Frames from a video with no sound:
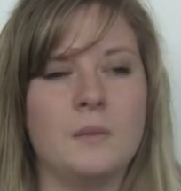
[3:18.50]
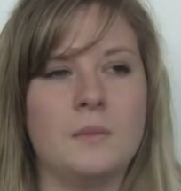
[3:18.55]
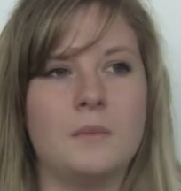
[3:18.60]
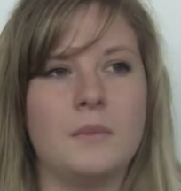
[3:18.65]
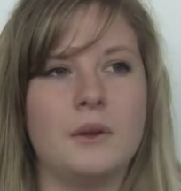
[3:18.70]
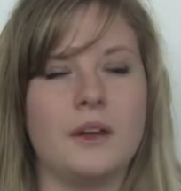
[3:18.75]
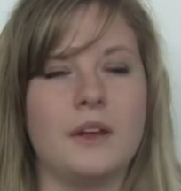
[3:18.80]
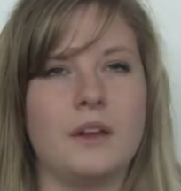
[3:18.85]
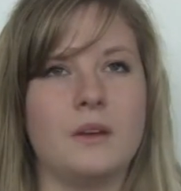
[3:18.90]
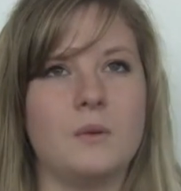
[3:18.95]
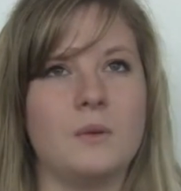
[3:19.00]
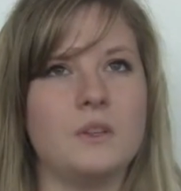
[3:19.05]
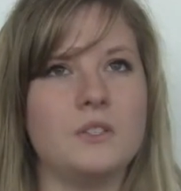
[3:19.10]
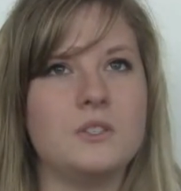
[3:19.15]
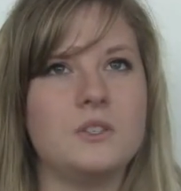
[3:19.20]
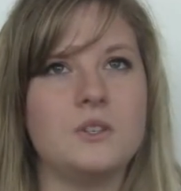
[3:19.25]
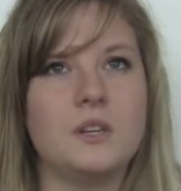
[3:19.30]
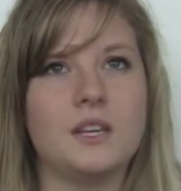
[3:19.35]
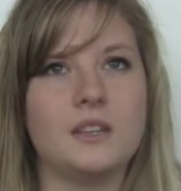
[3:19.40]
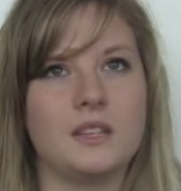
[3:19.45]
But
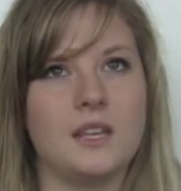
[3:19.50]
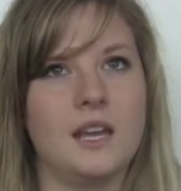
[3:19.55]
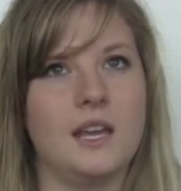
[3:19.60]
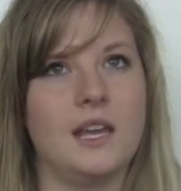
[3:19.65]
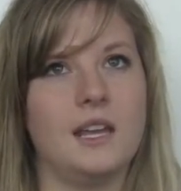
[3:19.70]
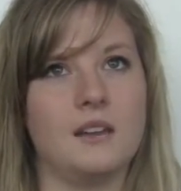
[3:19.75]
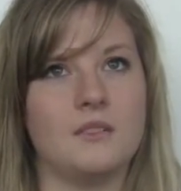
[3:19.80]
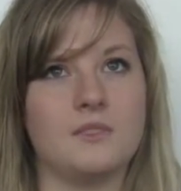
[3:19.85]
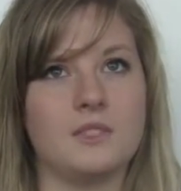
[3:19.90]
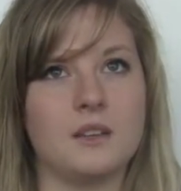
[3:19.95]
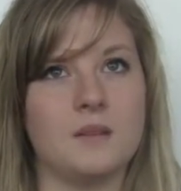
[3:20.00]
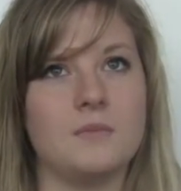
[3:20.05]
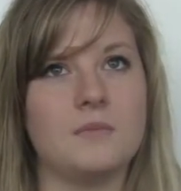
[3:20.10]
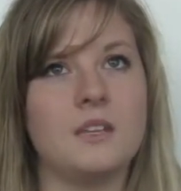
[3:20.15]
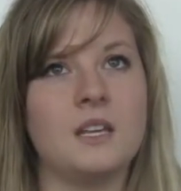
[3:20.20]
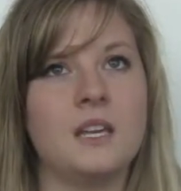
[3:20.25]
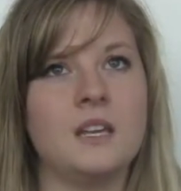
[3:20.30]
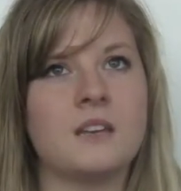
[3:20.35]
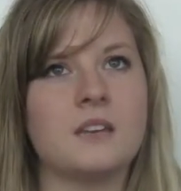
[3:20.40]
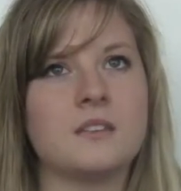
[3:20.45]
once you get the hang of some
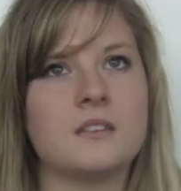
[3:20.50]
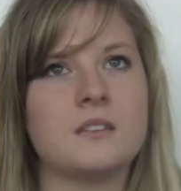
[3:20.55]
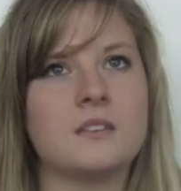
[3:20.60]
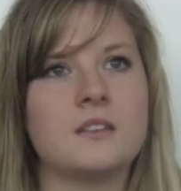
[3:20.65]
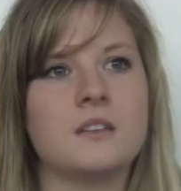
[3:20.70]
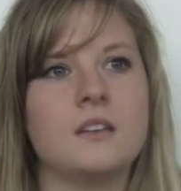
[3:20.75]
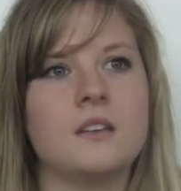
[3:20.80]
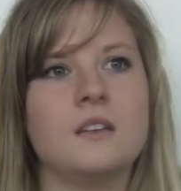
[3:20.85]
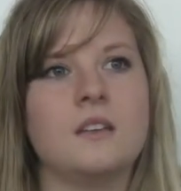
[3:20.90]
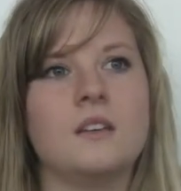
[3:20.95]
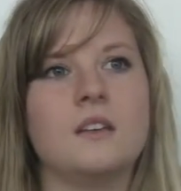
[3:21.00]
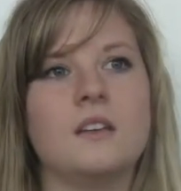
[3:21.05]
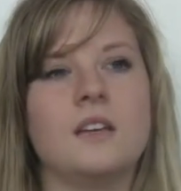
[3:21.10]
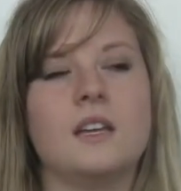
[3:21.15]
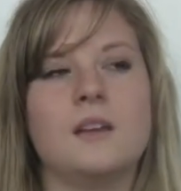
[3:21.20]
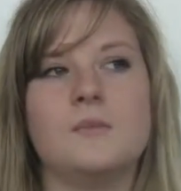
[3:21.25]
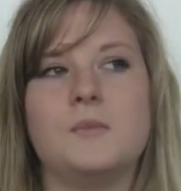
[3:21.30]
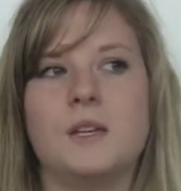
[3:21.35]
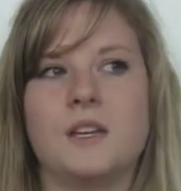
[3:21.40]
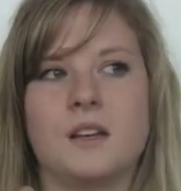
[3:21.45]
things,
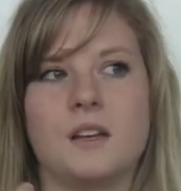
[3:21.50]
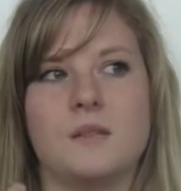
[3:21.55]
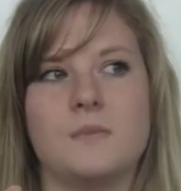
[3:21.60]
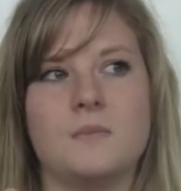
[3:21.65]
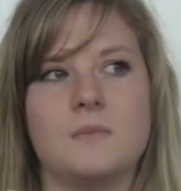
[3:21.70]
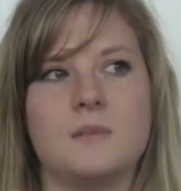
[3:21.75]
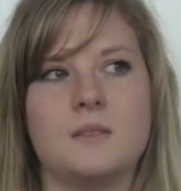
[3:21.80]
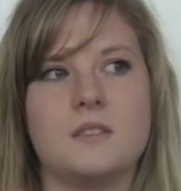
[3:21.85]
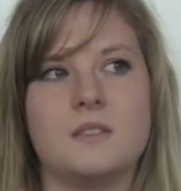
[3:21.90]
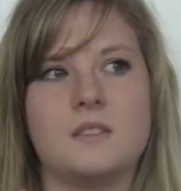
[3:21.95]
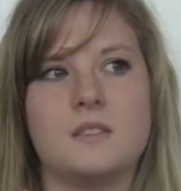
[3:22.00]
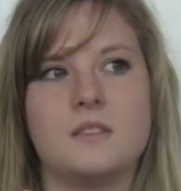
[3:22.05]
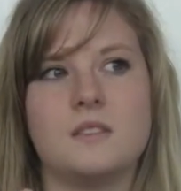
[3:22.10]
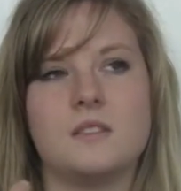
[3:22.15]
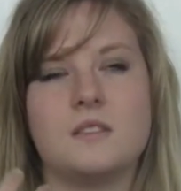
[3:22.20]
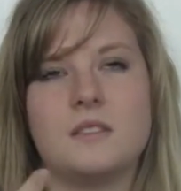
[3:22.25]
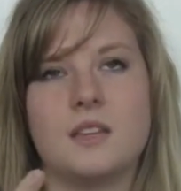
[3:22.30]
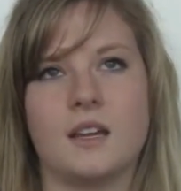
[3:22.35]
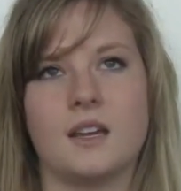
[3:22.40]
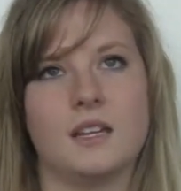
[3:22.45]
it becomes
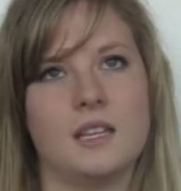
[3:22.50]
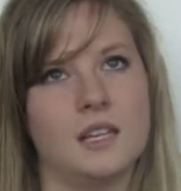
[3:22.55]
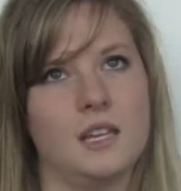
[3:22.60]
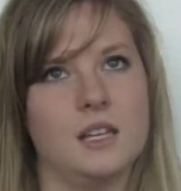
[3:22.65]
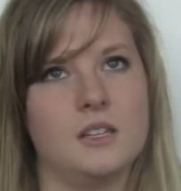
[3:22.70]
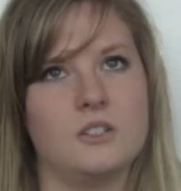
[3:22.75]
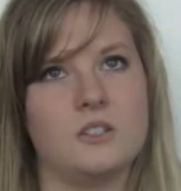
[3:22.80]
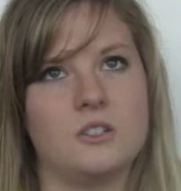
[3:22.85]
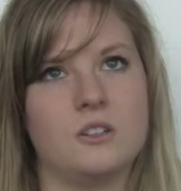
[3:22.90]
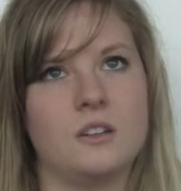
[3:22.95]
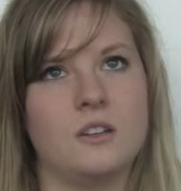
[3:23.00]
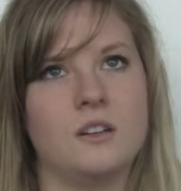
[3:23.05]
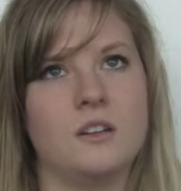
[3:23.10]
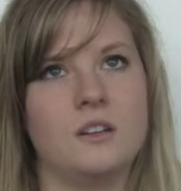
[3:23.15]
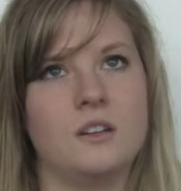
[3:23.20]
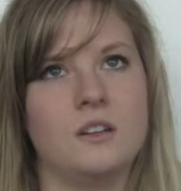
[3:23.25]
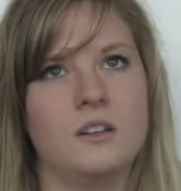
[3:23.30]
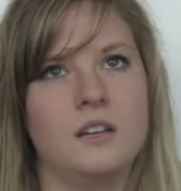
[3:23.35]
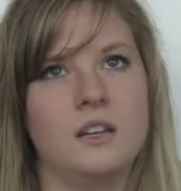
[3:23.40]
second nature.